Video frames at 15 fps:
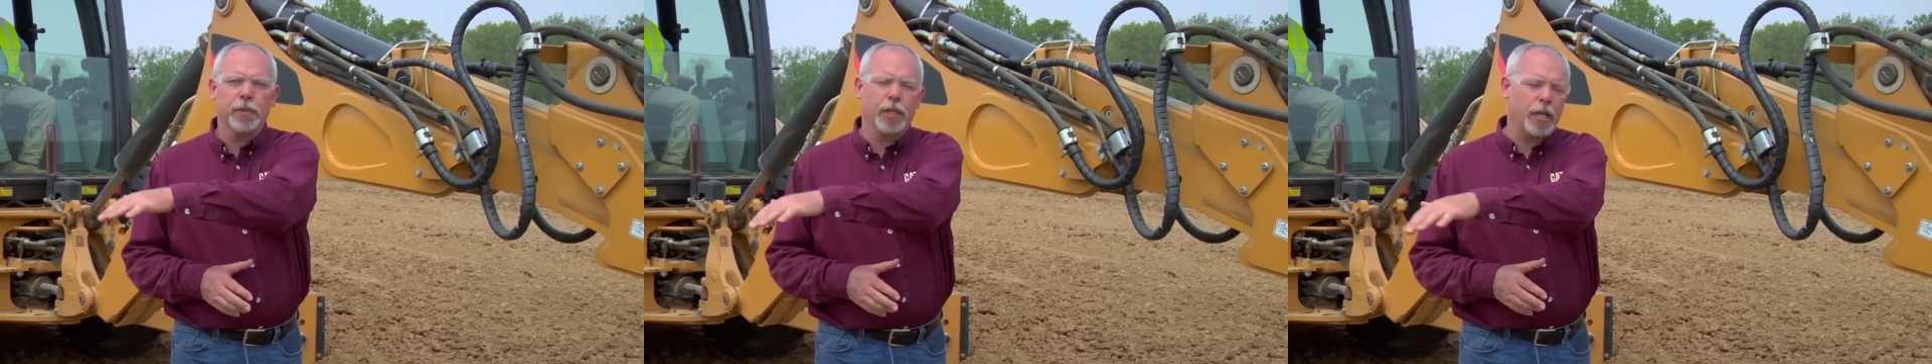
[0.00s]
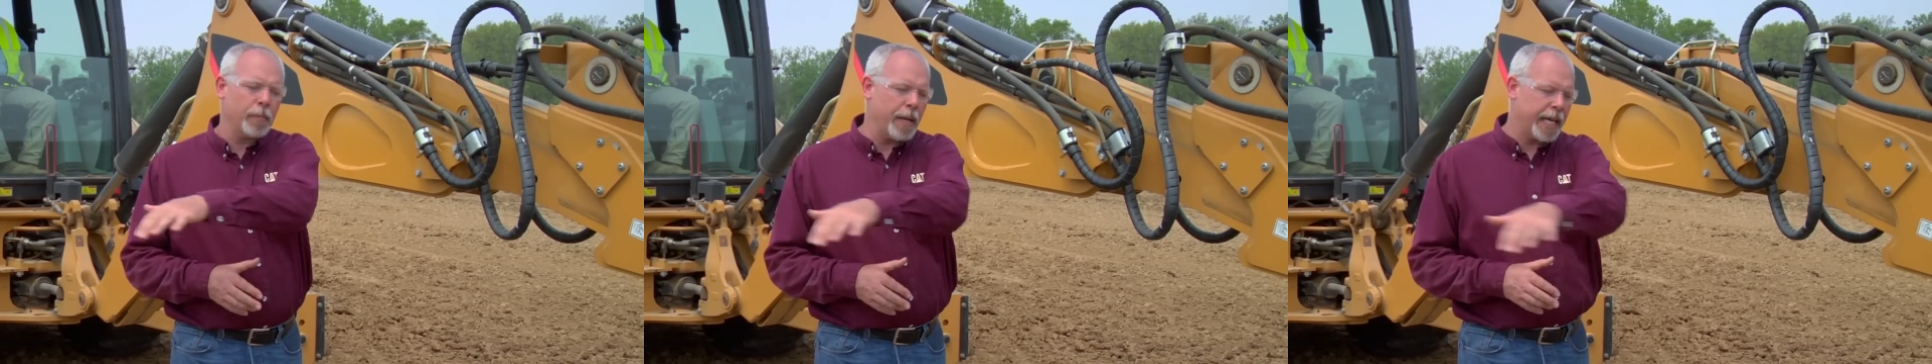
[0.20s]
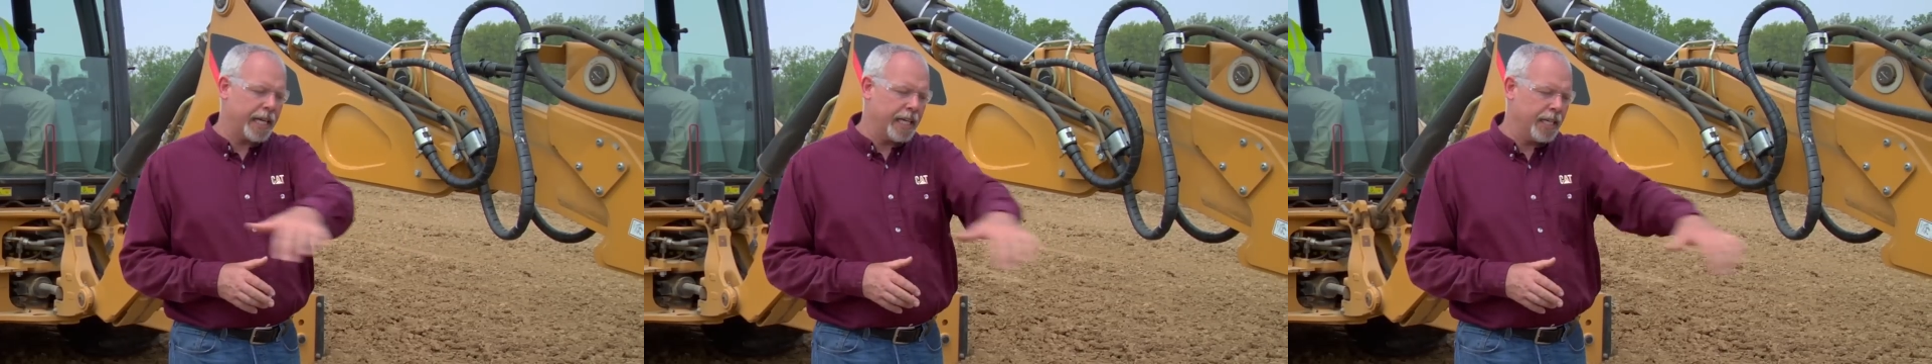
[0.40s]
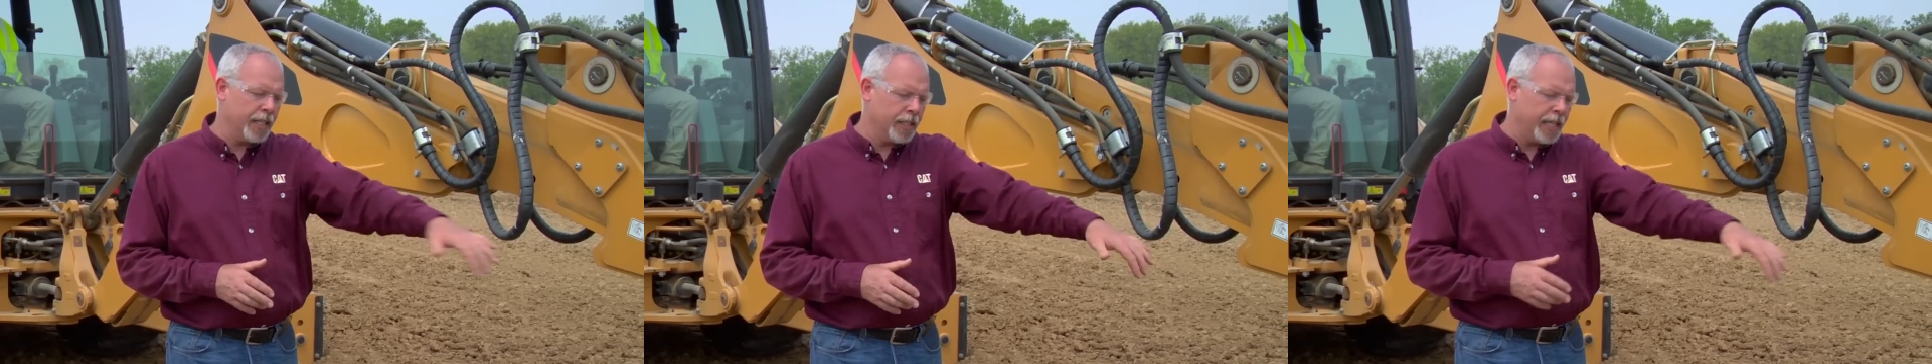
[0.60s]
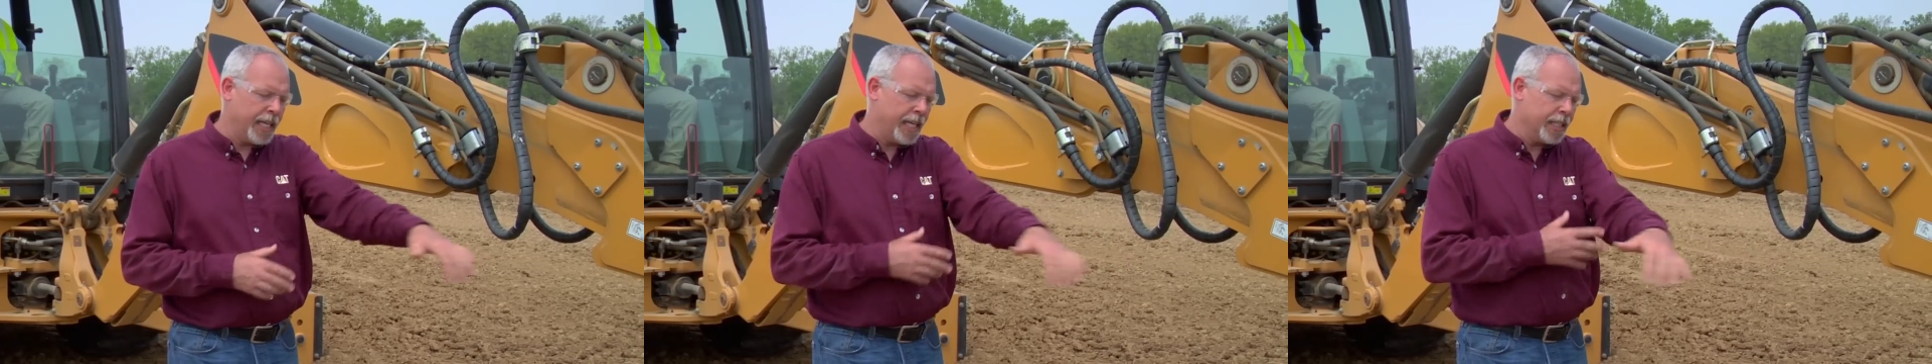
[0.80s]
they'll come back in,
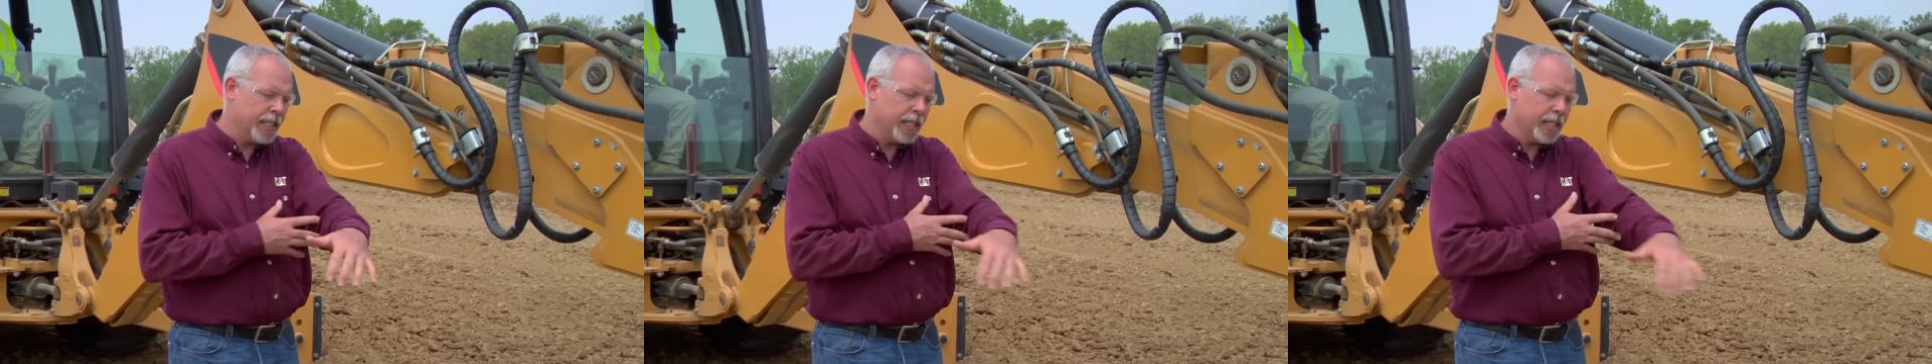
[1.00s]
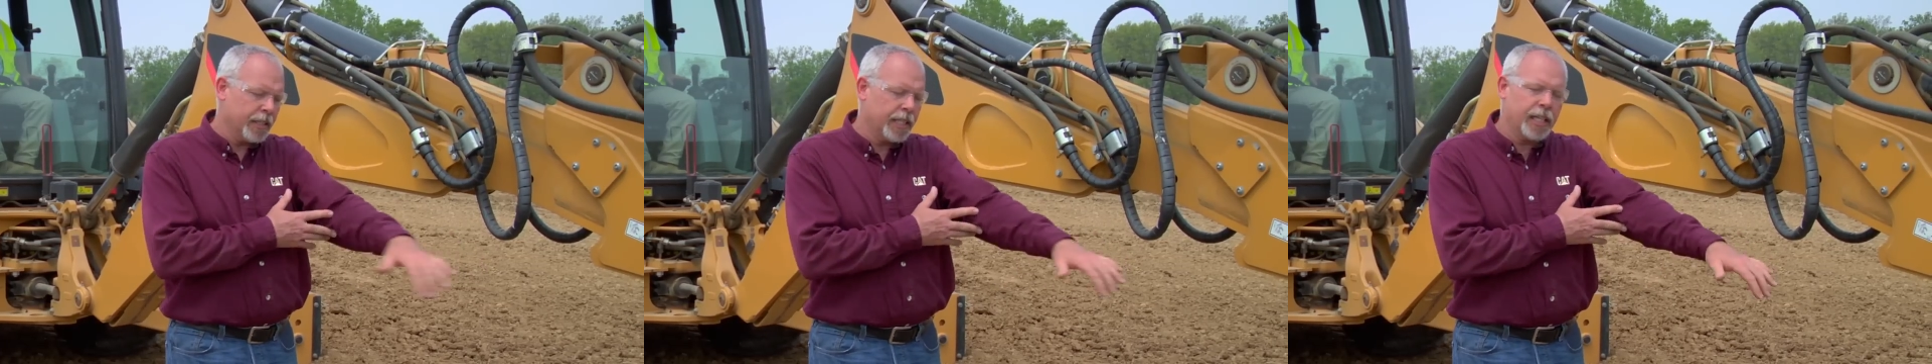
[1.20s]
and, and the